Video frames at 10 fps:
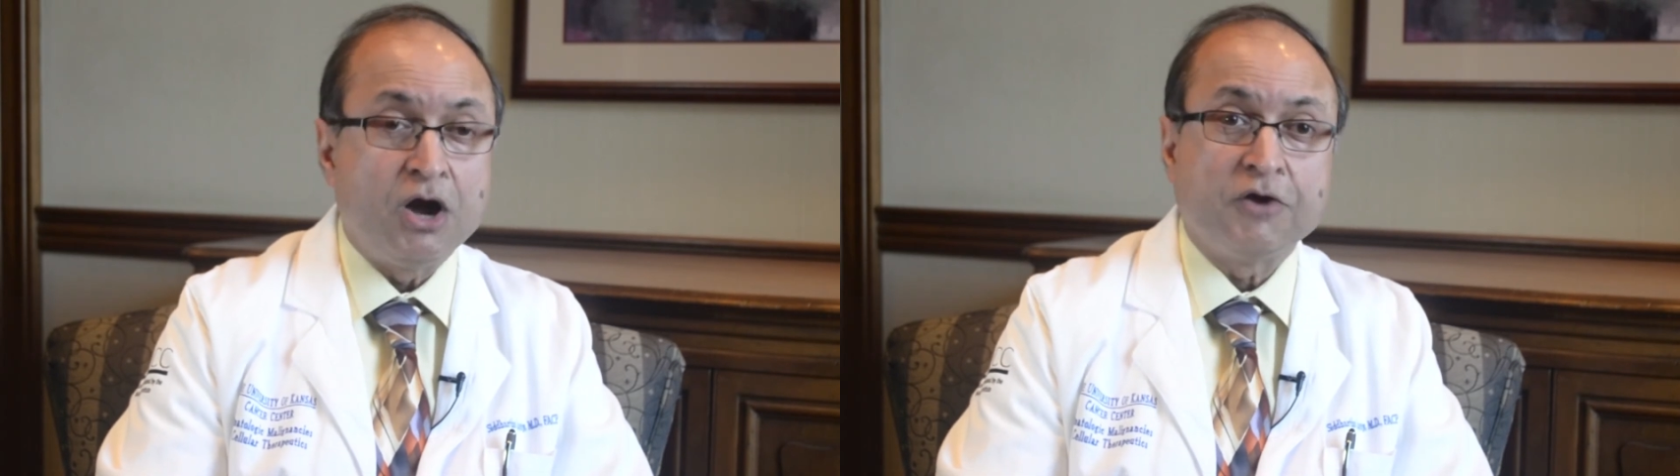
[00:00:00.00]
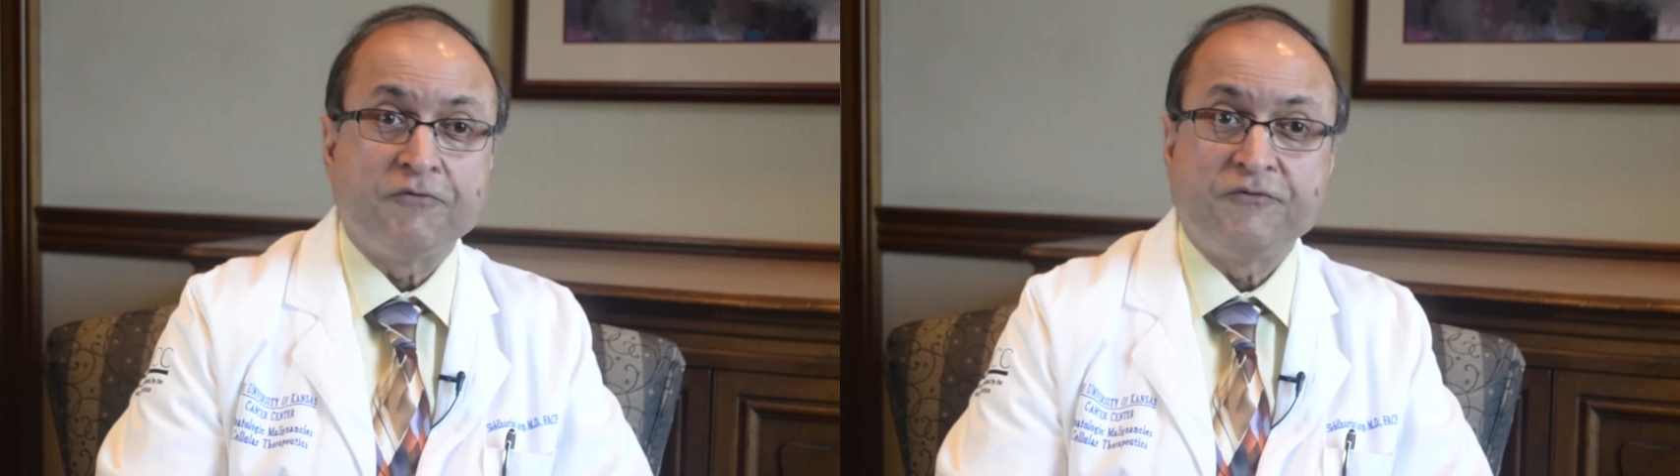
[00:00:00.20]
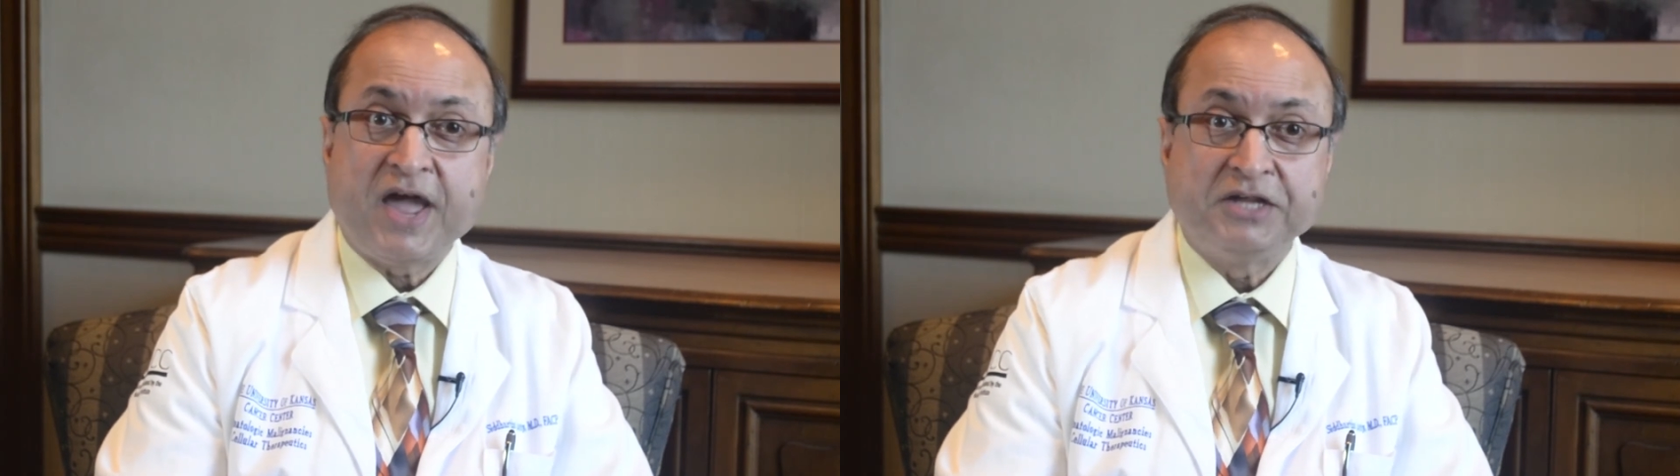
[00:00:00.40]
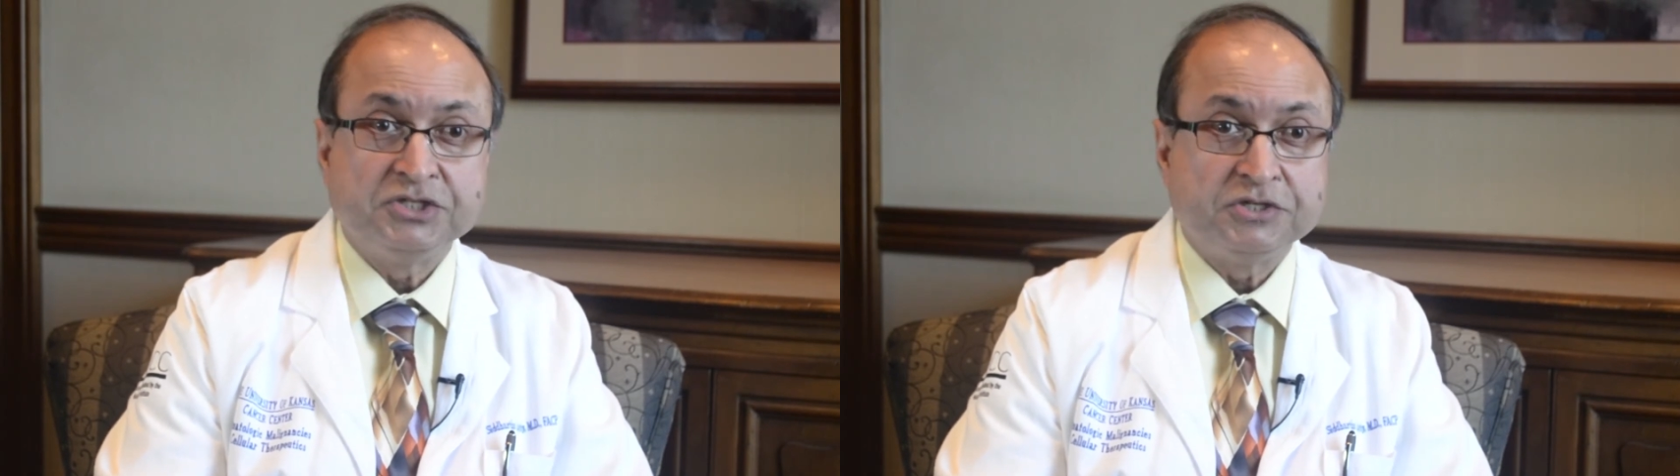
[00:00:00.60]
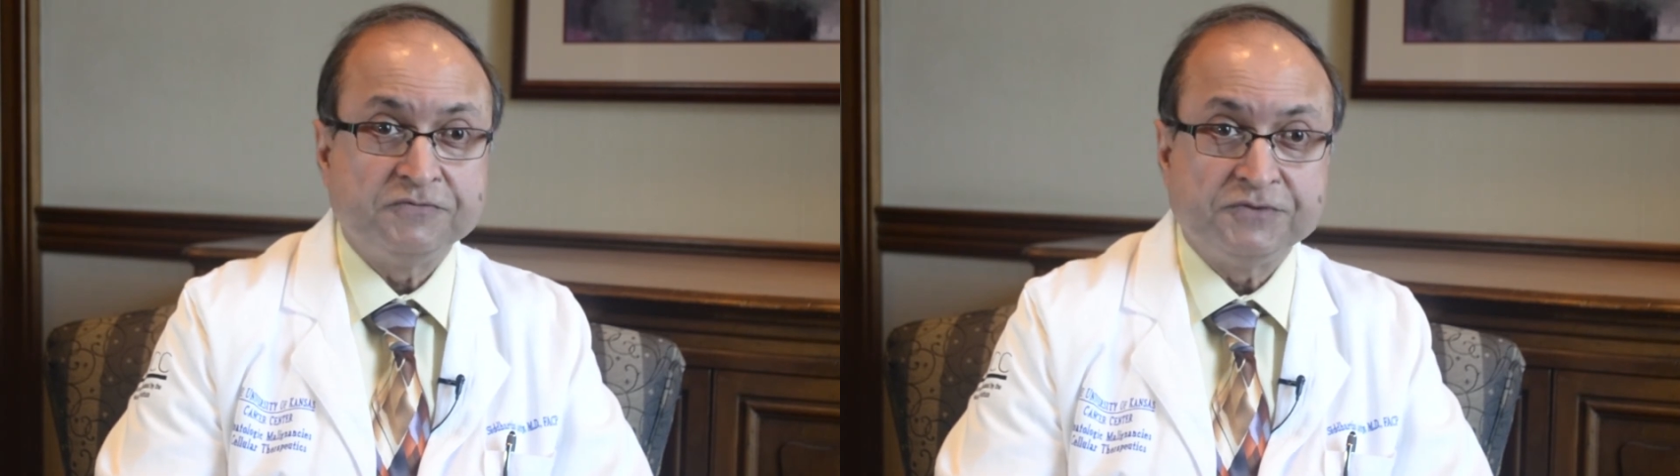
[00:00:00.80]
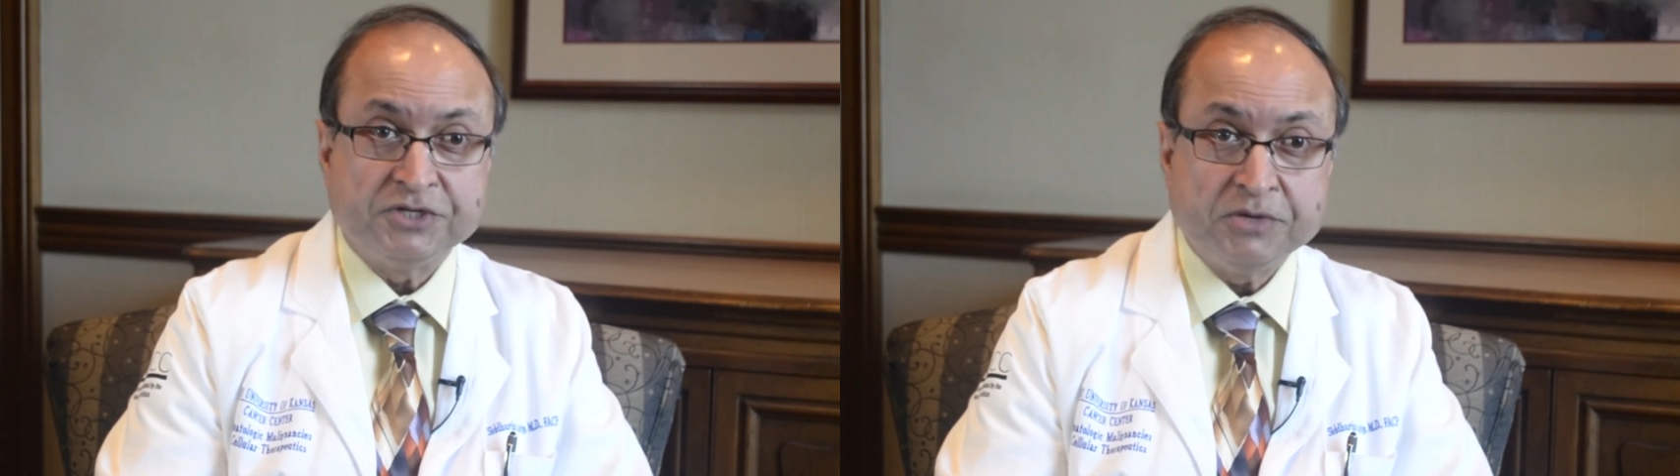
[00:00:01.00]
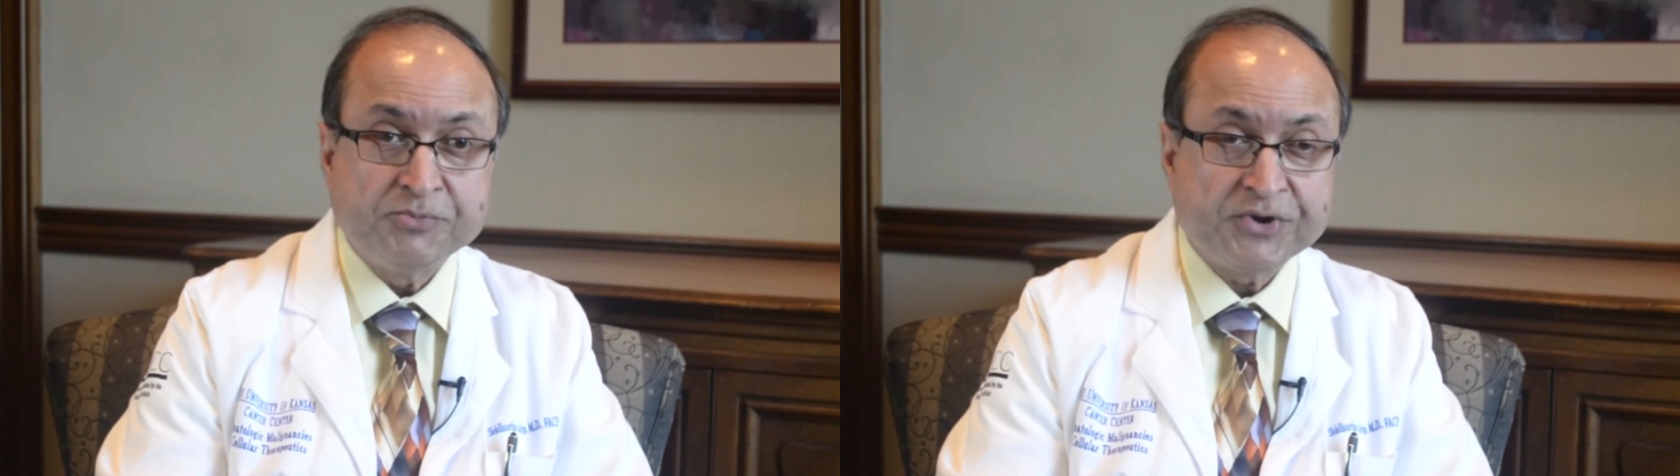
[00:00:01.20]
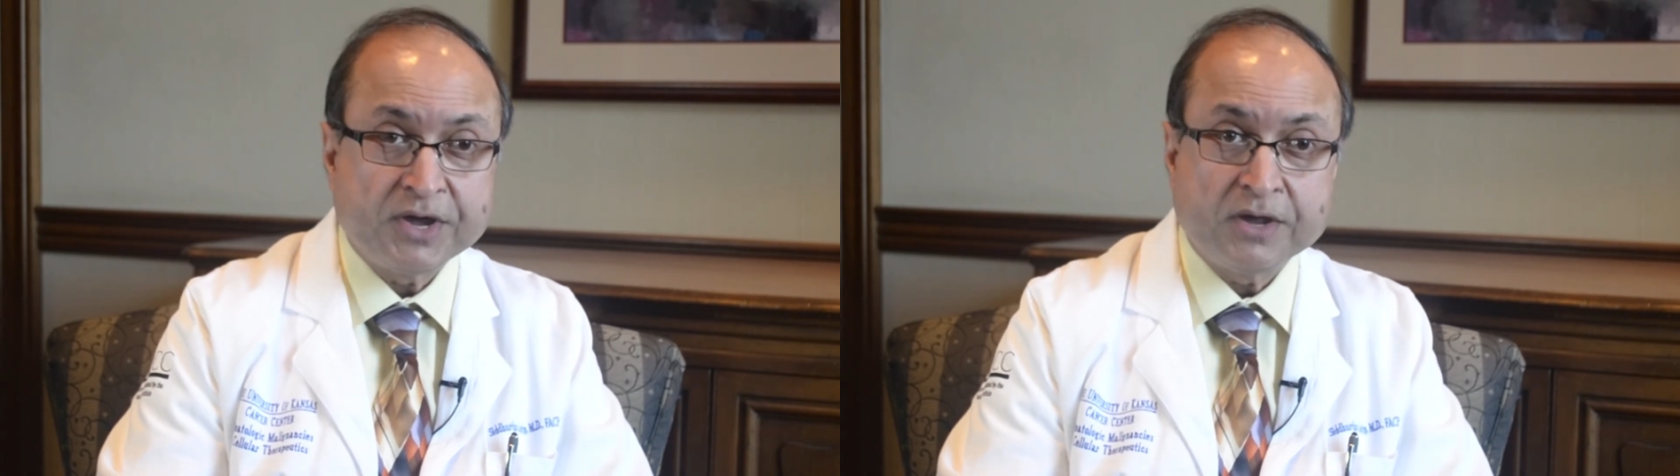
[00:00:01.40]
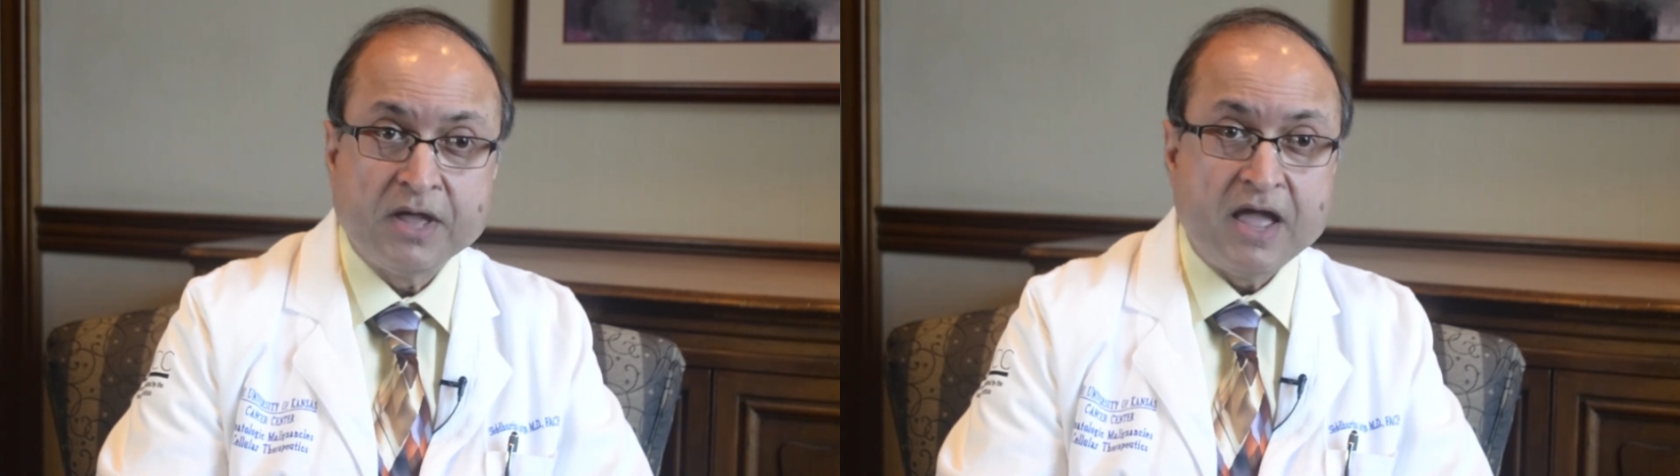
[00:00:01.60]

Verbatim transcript: or a fractured vertebra,